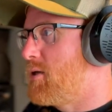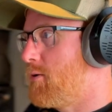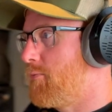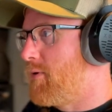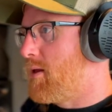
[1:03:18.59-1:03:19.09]

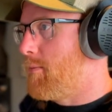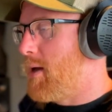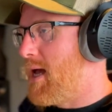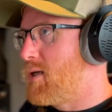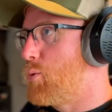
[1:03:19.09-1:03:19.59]
rhythm
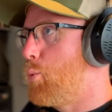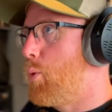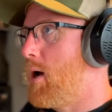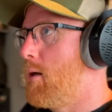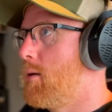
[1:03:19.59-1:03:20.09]
as
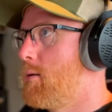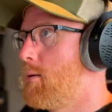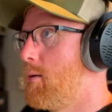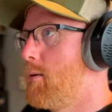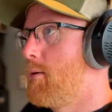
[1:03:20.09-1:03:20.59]
well.
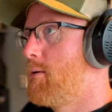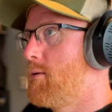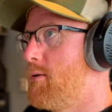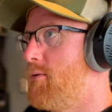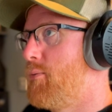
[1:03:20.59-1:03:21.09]

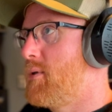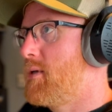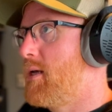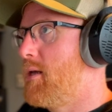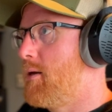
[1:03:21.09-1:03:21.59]
If we
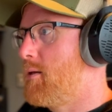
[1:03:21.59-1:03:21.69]
take the others